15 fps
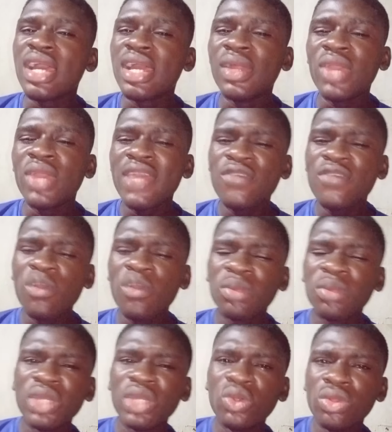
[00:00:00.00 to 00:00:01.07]
if you upload a
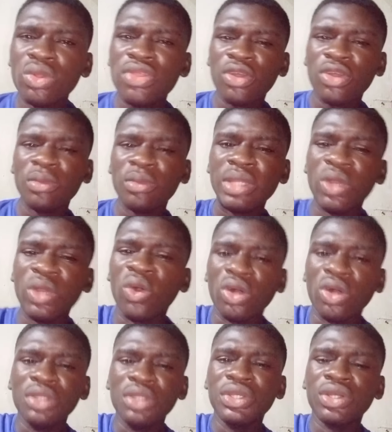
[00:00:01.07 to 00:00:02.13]
good thumbnail on
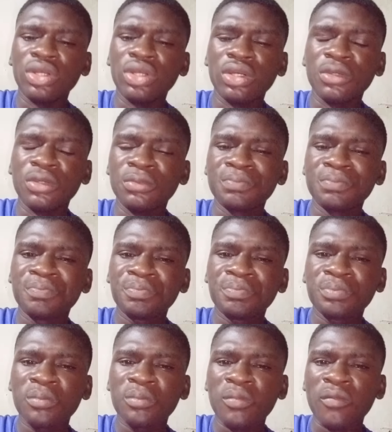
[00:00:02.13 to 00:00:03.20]
your
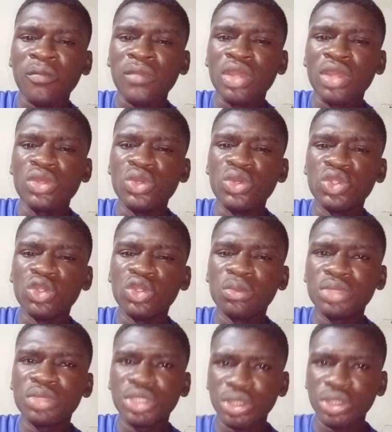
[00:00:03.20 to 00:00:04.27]
YouTube
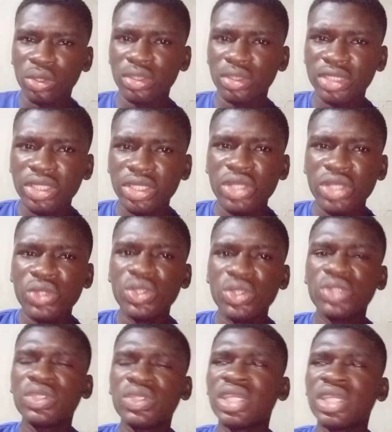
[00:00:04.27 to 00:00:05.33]
Shorts, you need to
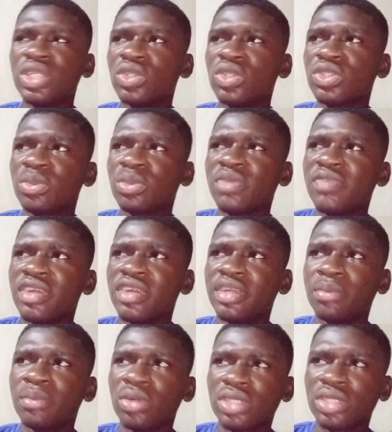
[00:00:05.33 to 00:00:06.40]
take note of something very
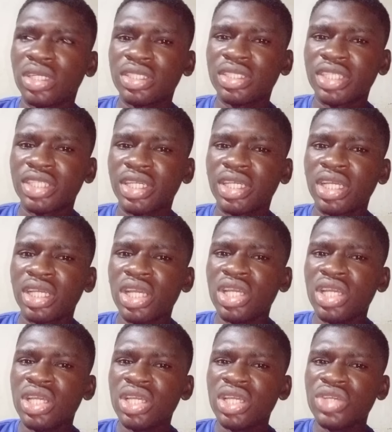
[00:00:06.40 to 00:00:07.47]
important here.
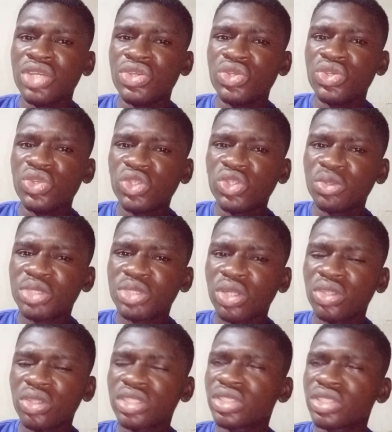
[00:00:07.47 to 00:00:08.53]
YouTube
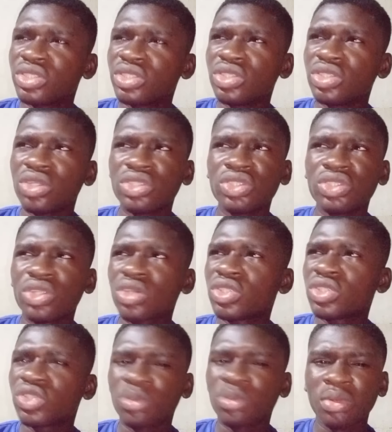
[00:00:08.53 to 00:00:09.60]
Shorts does not
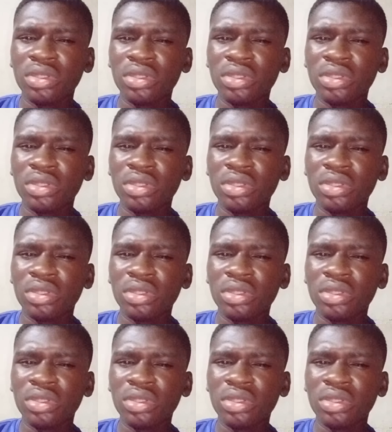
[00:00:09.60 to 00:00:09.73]
support